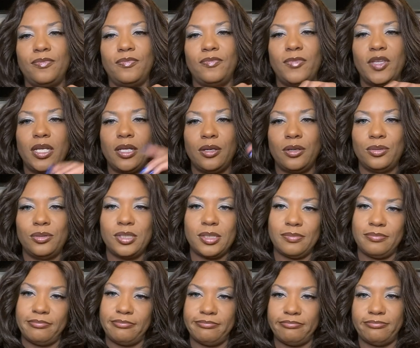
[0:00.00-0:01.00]
videos
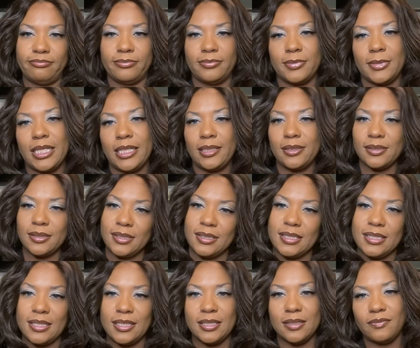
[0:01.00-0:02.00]
linked
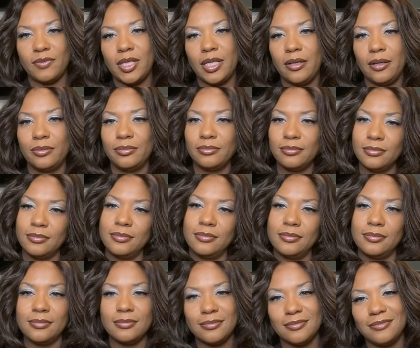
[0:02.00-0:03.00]
to this video
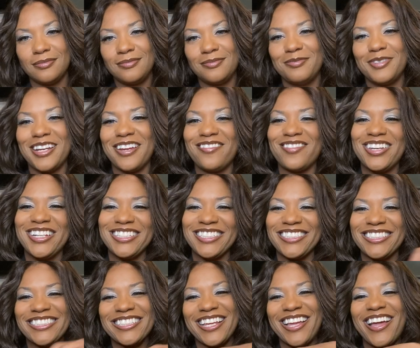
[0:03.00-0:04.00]
when I finish
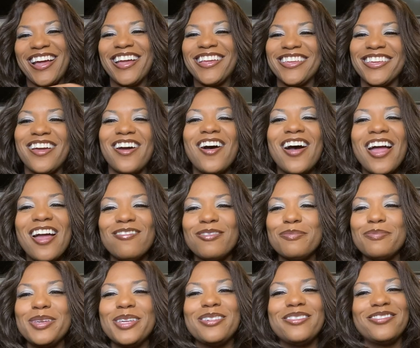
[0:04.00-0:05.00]
Y'all have a
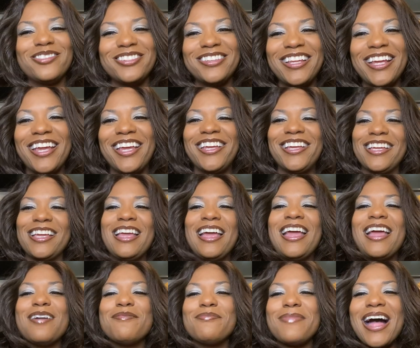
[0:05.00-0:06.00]
beautiful day.
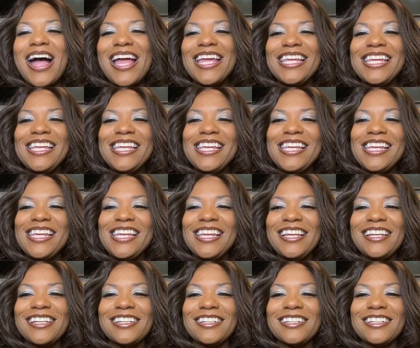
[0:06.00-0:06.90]
Bye.